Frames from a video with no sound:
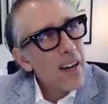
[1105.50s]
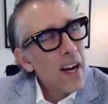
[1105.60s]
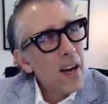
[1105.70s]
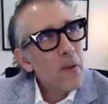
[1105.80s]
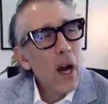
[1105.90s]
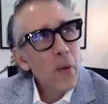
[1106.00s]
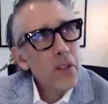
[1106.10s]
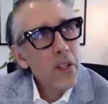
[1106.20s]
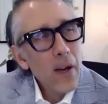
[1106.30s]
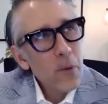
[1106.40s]

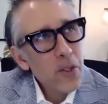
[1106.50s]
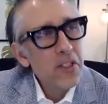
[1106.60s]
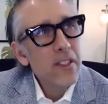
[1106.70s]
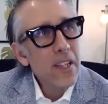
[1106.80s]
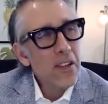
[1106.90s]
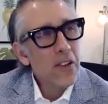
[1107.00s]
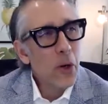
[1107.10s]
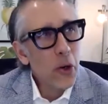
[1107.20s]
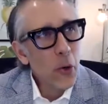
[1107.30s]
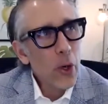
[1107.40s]
would just tend to
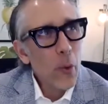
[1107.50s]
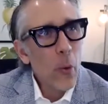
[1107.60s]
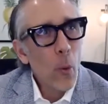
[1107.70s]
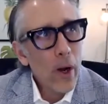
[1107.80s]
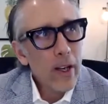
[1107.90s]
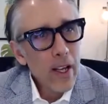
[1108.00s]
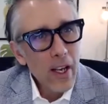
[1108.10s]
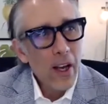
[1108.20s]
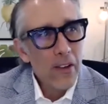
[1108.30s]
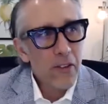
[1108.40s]
agree with what he
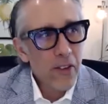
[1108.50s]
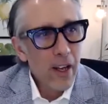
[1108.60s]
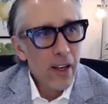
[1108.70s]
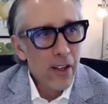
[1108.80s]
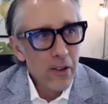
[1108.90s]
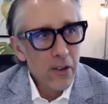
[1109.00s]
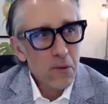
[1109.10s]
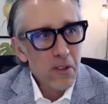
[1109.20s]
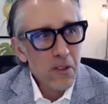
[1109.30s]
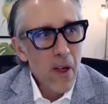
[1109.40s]
has said in terms
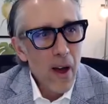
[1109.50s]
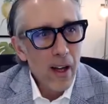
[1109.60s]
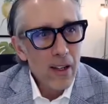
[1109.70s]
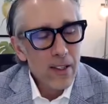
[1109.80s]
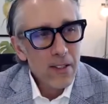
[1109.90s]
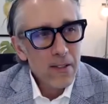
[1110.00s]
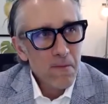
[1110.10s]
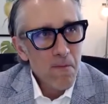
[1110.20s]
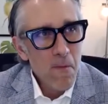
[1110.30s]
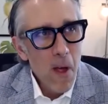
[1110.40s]
of that
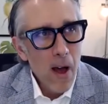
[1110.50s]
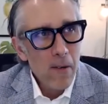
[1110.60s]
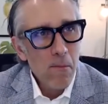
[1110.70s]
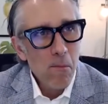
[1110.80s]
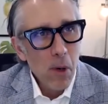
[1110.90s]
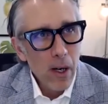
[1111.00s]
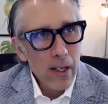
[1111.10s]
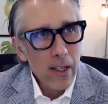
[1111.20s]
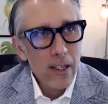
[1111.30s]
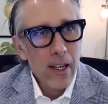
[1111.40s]

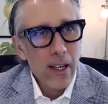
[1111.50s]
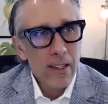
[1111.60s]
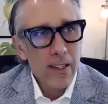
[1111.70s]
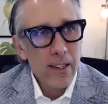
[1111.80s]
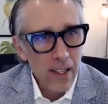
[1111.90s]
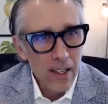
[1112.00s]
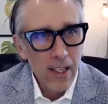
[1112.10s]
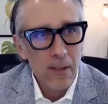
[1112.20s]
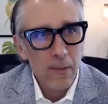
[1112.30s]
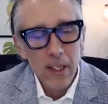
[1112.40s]
buy-in, that
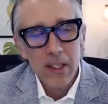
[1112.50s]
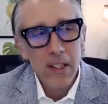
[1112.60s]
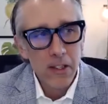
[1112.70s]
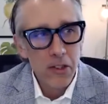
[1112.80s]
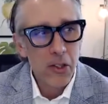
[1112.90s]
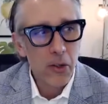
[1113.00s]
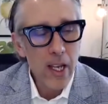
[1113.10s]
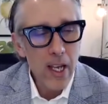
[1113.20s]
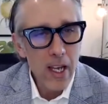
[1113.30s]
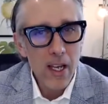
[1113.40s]
alignment. It's so
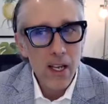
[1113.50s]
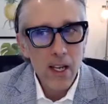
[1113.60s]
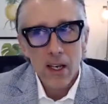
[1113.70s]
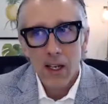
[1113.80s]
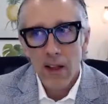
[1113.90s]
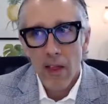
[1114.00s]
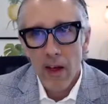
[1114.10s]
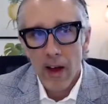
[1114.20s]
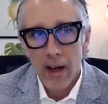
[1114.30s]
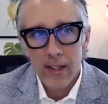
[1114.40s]
key
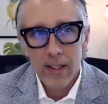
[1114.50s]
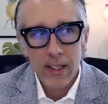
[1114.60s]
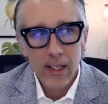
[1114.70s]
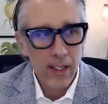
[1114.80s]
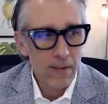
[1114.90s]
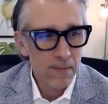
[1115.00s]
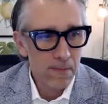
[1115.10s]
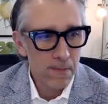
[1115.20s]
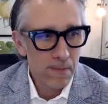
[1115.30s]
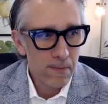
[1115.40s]
that
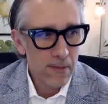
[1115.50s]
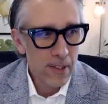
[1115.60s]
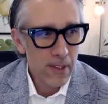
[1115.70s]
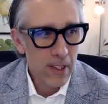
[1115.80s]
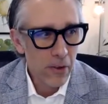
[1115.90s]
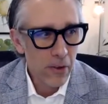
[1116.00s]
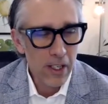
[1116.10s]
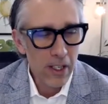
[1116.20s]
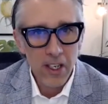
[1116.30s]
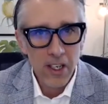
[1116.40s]
the
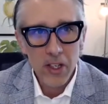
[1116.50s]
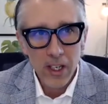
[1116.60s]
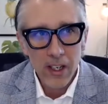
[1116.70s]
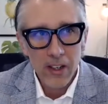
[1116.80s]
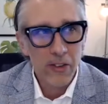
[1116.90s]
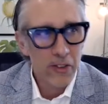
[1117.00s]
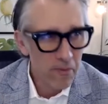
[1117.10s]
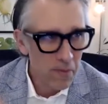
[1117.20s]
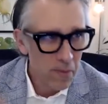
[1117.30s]
organization is